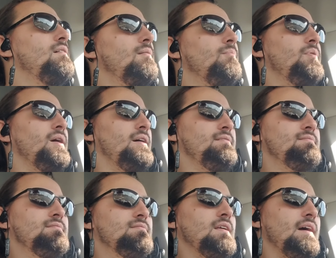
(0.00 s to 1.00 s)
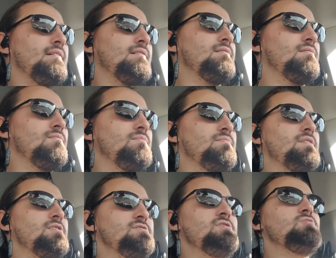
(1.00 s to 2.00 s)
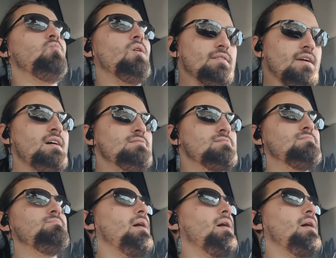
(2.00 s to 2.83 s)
But, like, there's this one case.